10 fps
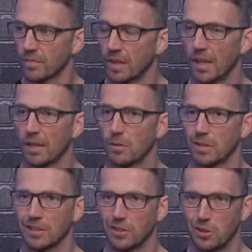Yeah, well, it
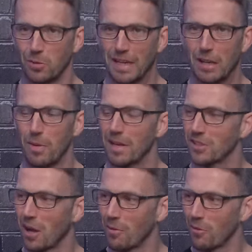sounds like there's going to be a little bit of
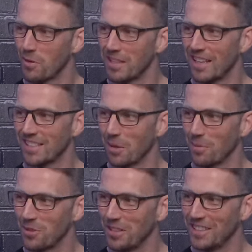time before he gets the
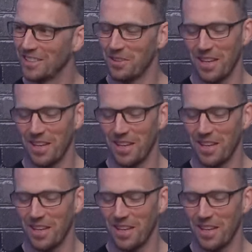opportunity to do